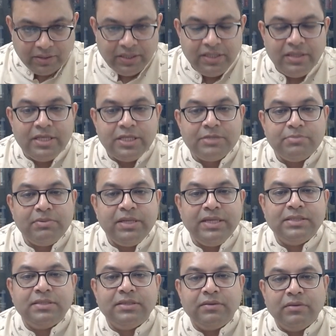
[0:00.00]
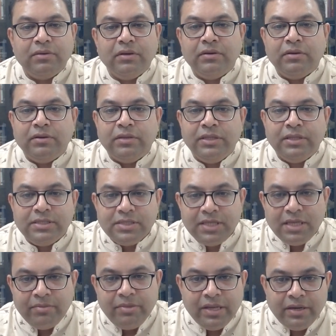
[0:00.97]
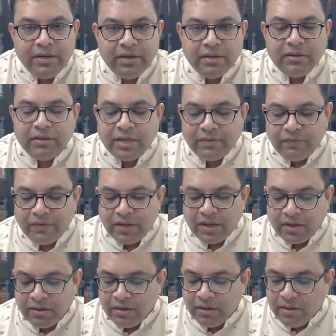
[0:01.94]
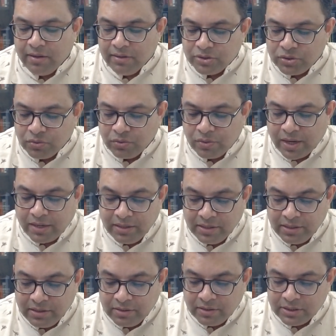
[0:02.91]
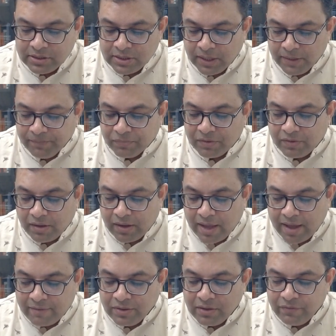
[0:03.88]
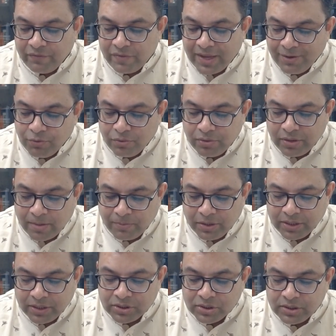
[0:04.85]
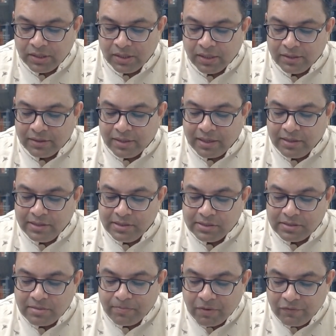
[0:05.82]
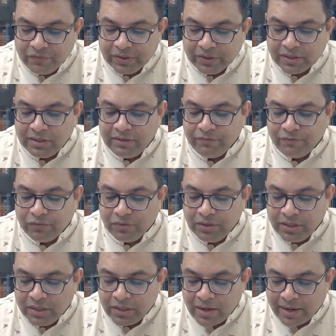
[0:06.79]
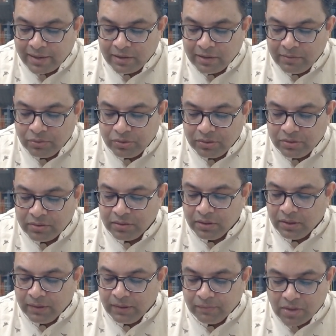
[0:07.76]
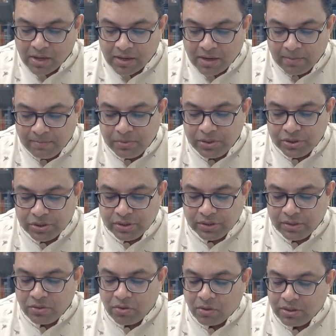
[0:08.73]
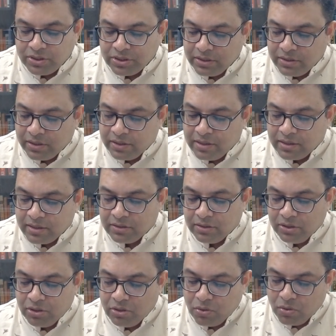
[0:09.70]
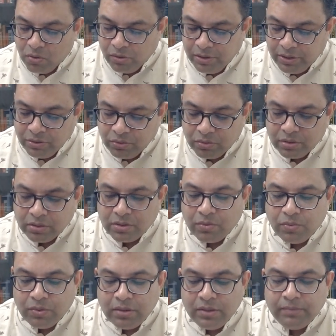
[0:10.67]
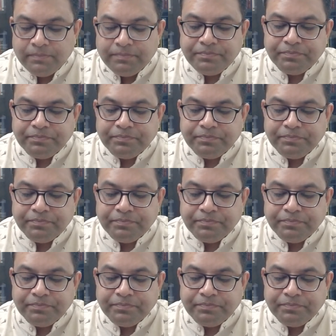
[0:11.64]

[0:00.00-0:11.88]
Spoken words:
in this place, in the same area that we are. So, and he is having a very good reputation that he is a perfectly, fully enlightened Buddha, accomplished in the knowledge and conduct, wholly knower the world.